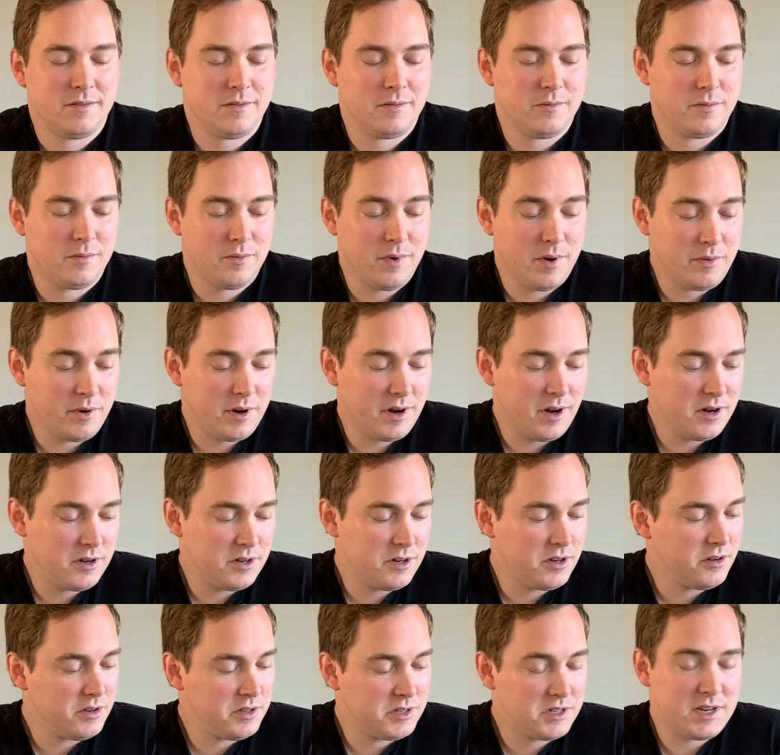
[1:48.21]
What we're going to
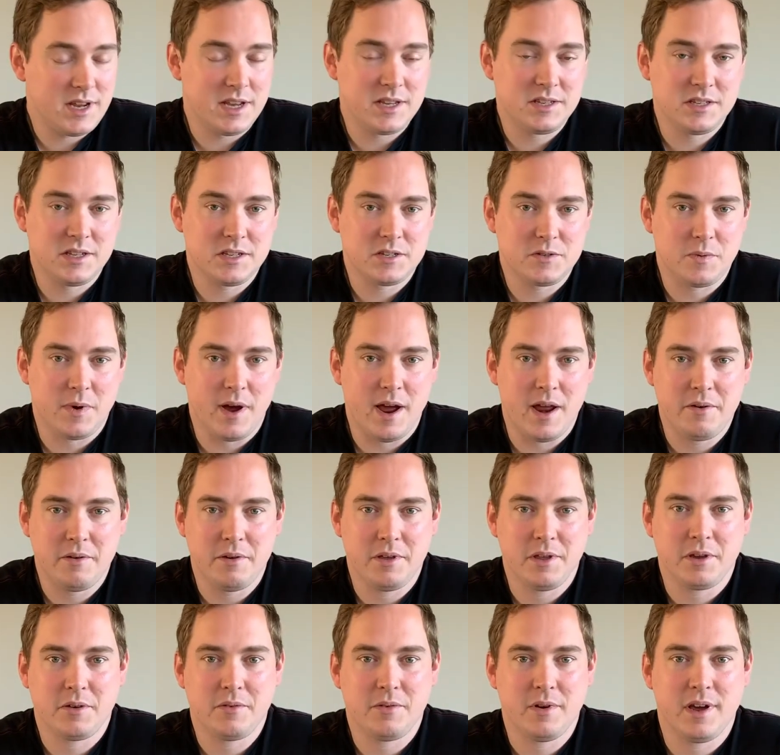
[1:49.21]
do is taste this wine
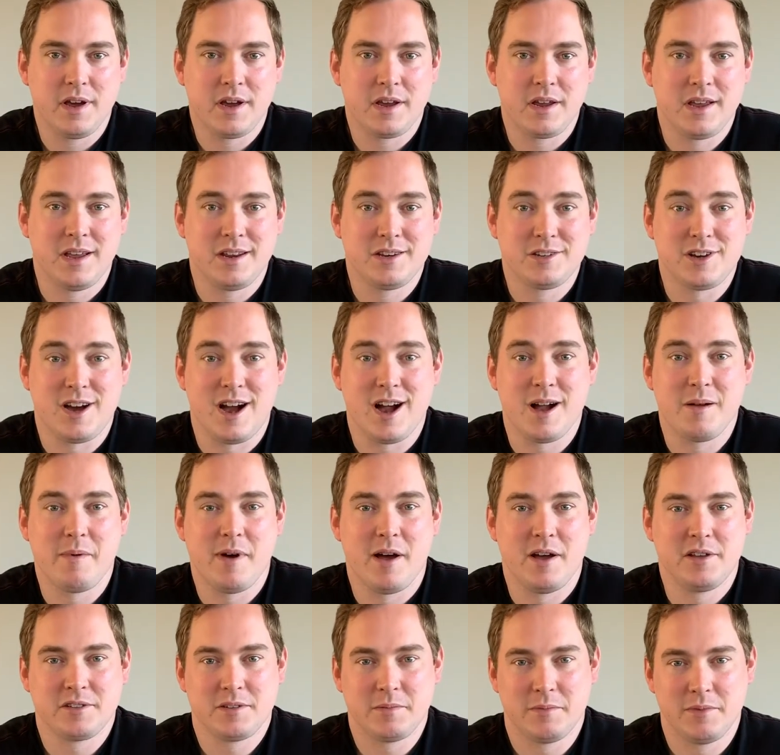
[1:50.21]
really quick and talk
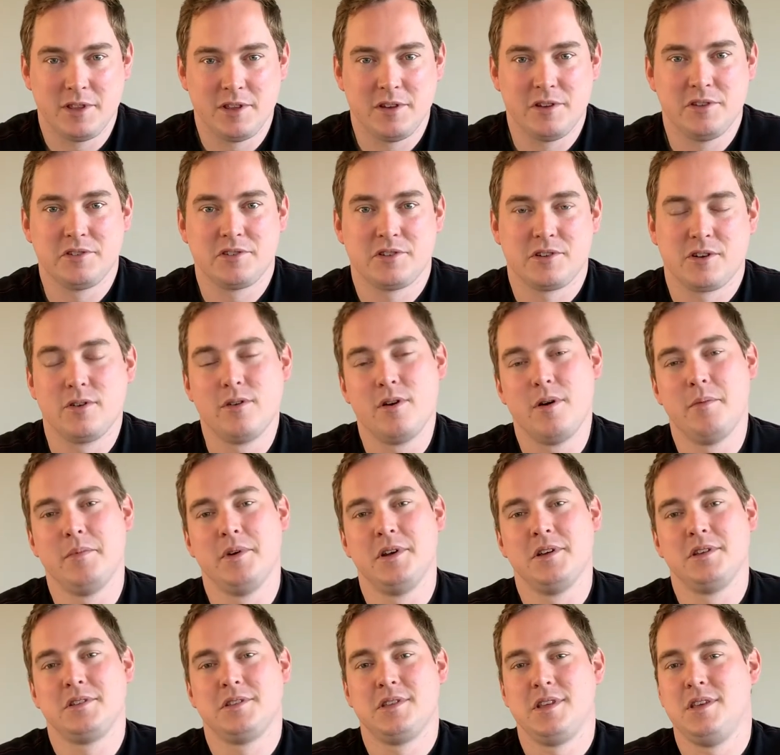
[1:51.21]
about some of those
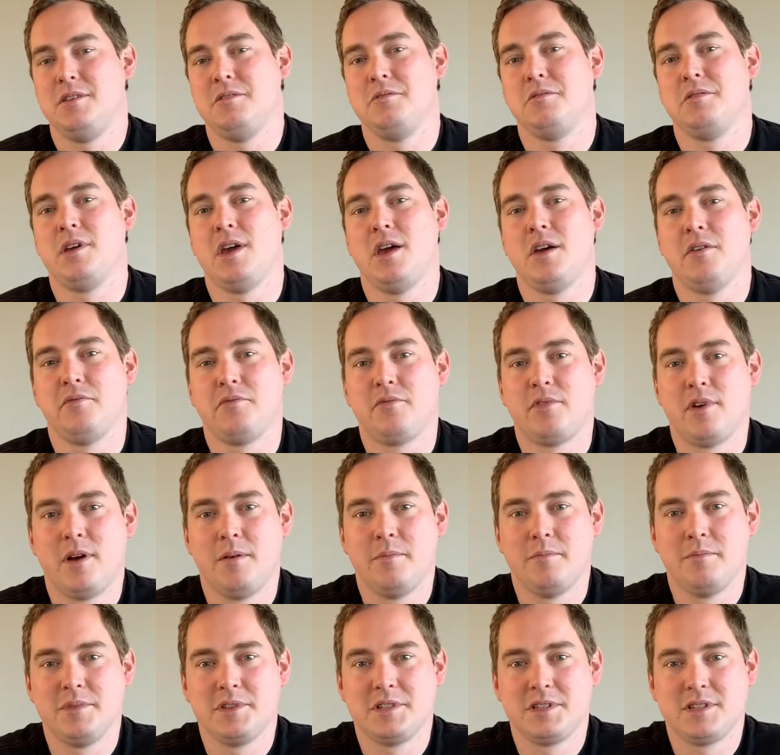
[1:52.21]
aromas that you get
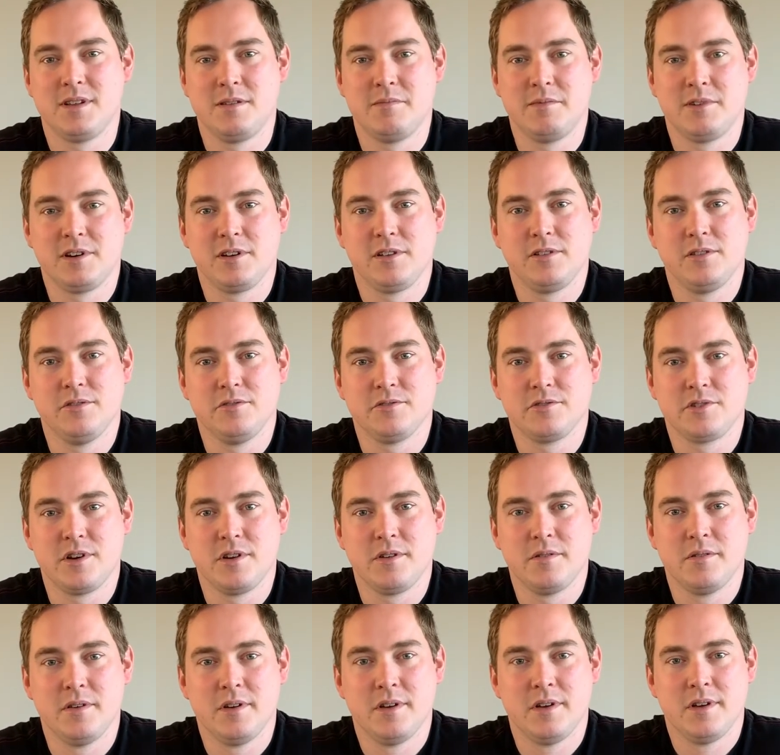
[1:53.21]
from stem
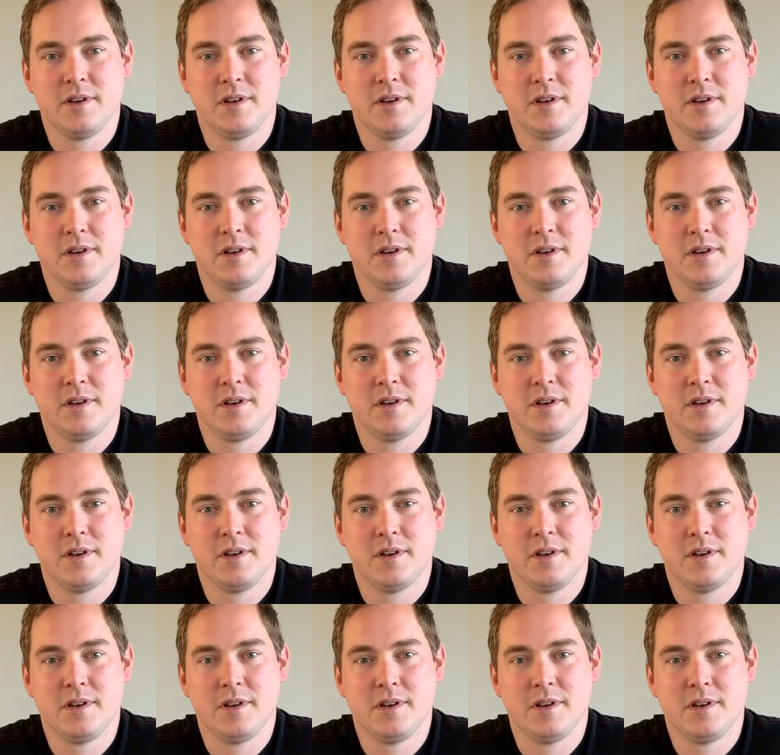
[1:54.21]
inclusion.